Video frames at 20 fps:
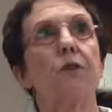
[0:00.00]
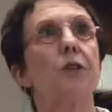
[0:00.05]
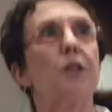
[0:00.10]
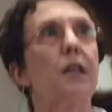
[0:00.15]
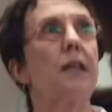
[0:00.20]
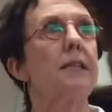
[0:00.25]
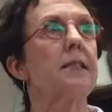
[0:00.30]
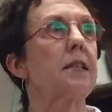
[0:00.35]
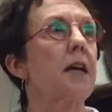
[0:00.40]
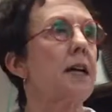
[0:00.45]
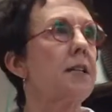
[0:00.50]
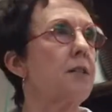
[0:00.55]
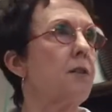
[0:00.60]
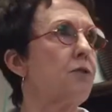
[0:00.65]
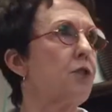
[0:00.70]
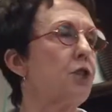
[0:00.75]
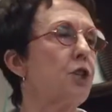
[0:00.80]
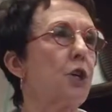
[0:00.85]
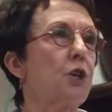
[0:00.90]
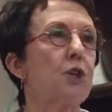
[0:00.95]
these kinds of
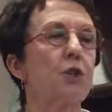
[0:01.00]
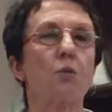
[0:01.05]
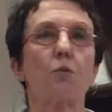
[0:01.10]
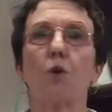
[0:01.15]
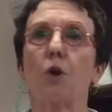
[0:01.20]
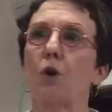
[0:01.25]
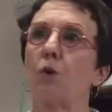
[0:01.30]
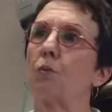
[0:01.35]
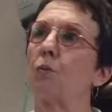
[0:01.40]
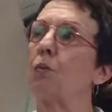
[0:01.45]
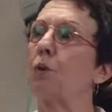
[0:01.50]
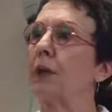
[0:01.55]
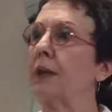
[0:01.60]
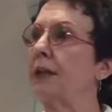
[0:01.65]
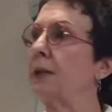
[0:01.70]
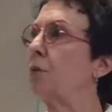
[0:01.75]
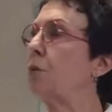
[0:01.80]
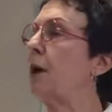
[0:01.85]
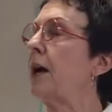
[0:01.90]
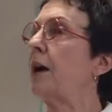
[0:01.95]
shirts work
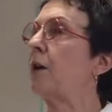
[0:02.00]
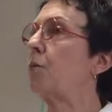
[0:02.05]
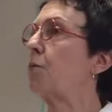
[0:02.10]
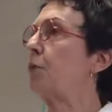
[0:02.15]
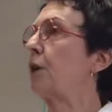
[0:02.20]
really well